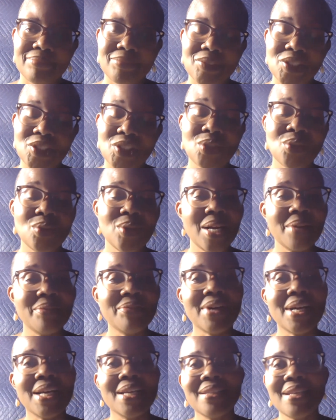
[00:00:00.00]
So I
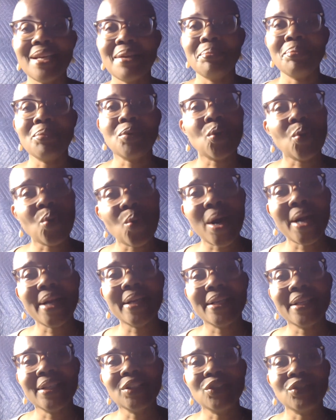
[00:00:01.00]
find that quite
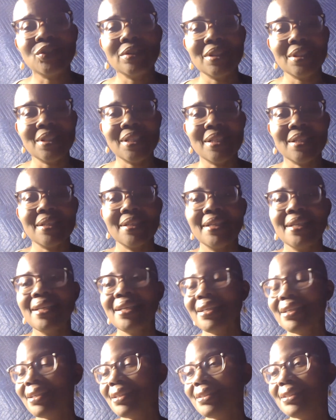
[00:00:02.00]
interesting,
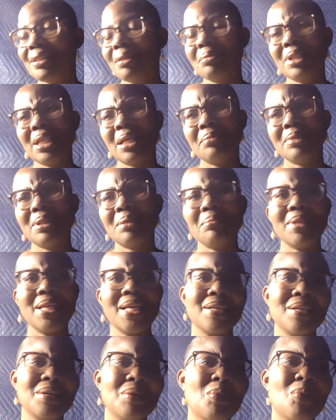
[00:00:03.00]
because sometimes I'm
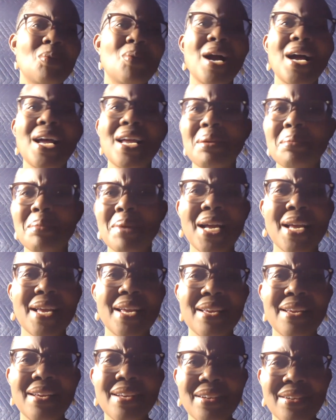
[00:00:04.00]
like, why am I
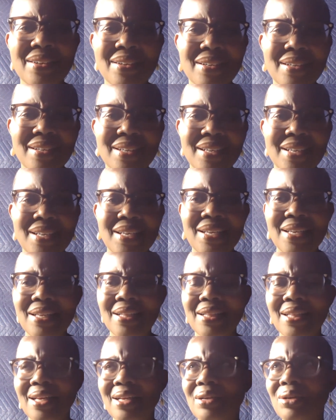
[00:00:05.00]
here?
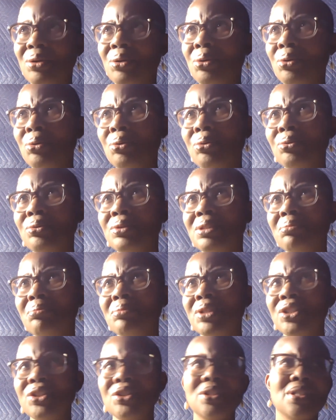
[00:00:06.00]
Like, whose
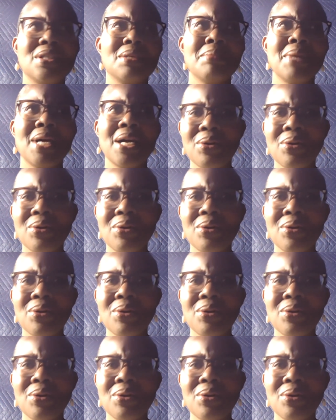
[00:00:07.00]
mission am I